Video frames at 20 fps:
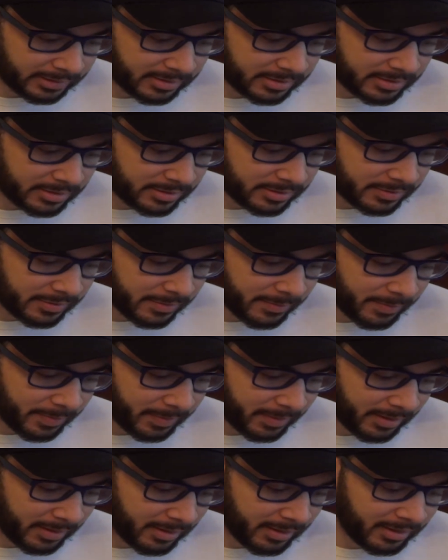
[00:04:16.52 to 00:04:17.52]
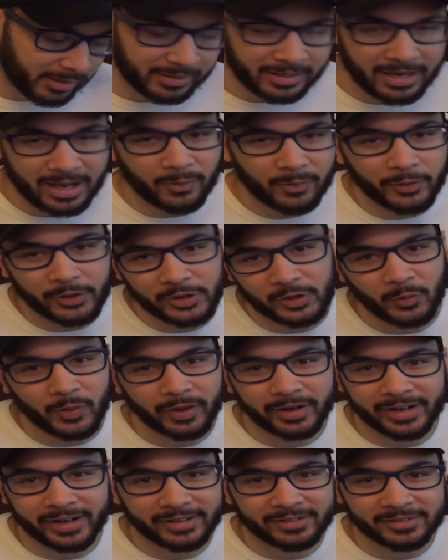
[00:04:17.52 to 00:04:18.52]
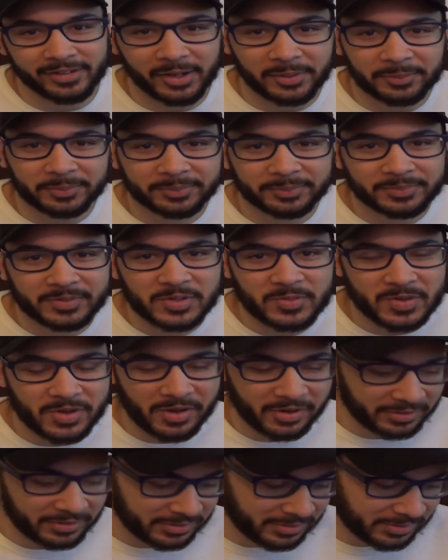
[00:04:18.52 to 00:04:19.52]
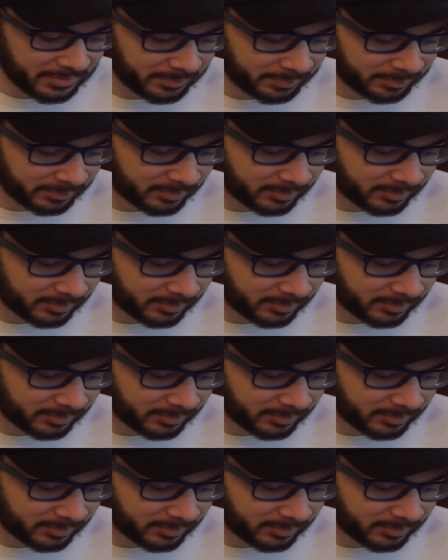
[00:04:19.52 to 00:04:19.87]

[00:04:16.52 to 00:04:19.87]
that's not where you want to end up, to be honest.